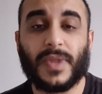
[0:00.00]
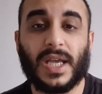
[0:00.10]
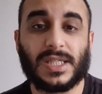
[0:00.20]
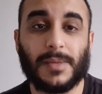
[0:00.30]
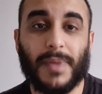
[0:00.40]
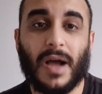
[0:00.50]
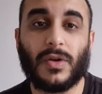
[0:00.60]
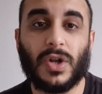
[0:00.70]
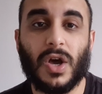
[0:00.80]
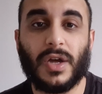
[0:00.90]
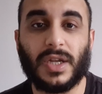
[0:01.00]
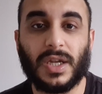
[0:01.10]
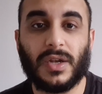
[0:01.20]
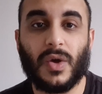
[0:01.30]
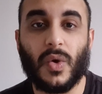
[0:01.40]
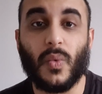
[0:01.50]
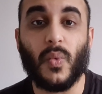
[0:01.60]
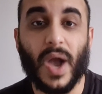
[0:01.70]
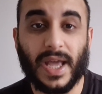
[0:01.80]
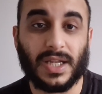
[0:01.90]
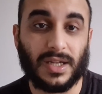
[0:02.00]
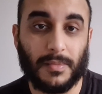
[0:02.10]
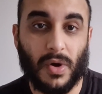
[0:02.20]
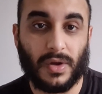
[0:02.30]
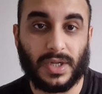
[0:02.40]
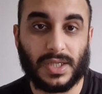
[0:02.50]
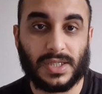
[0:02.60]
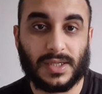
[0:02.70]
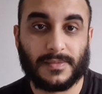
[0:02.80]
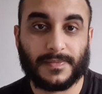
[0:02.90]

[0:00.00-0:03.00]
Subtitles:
it's about learning where the demand is.